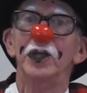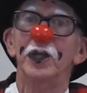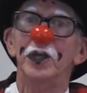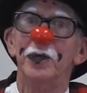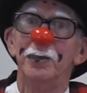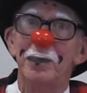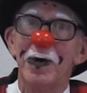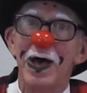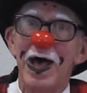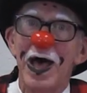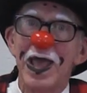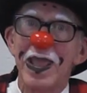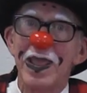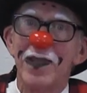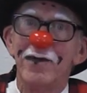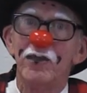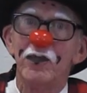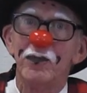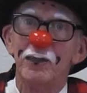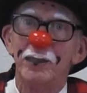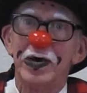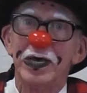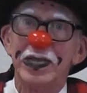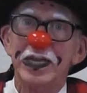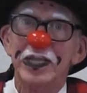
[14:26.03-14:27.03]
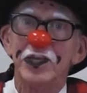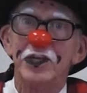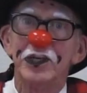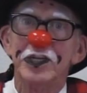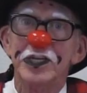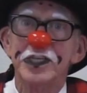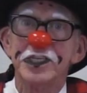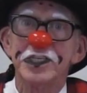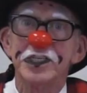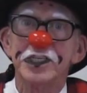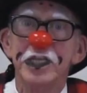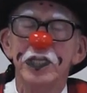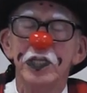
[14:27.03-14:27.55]
Goodbye, everybody. Good
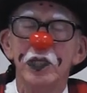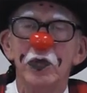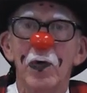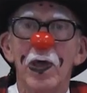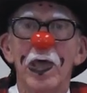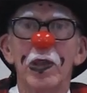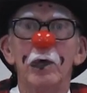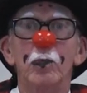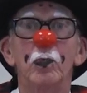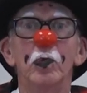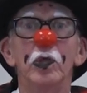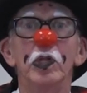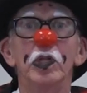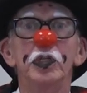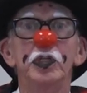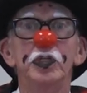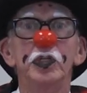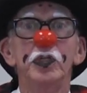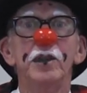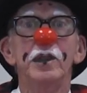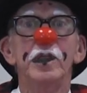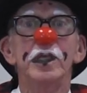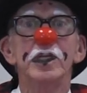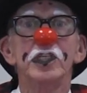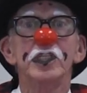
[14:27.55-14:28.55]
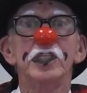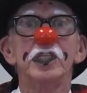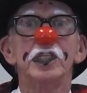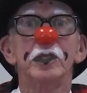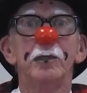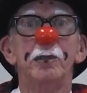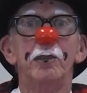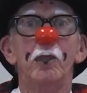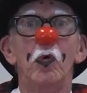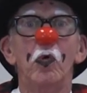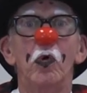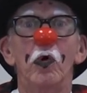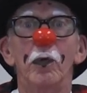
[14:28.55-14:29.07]
to see you. And we'll do this
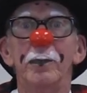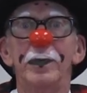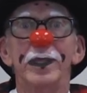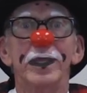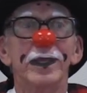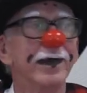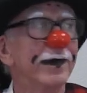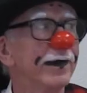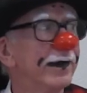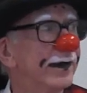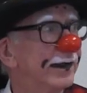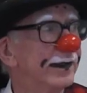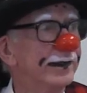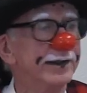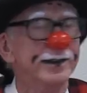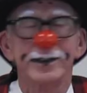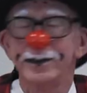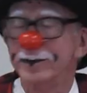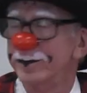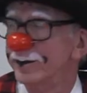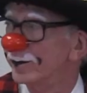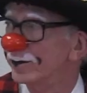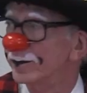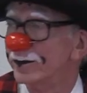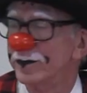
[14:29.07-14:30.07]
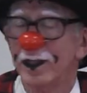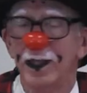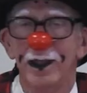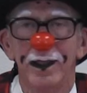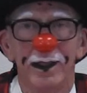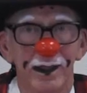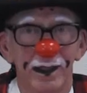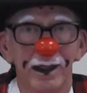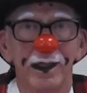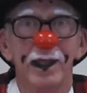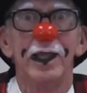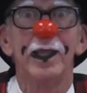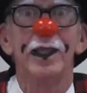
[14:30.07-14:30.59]
some more because
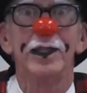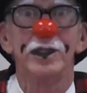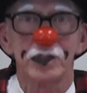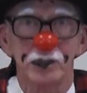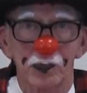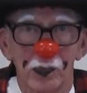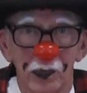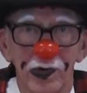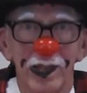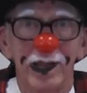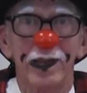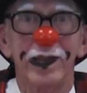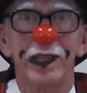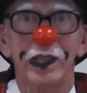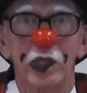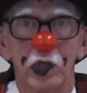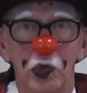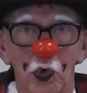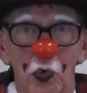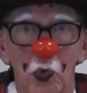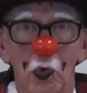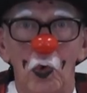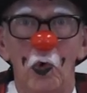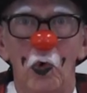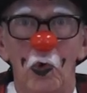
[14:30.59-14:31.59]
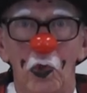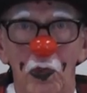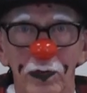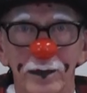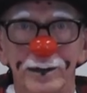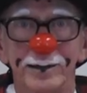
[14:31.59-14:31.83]
it's really cool.